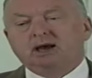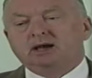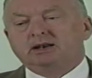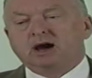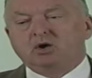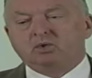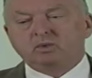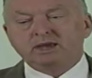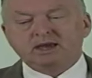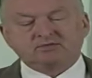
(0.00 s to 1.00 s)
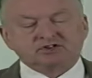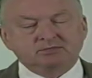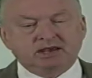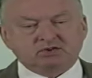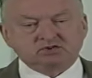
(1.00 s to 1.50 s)
Now, we have
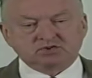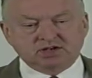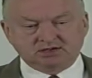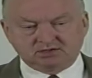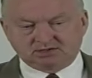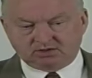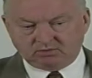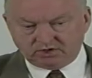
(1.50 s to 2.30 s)
some exercises that we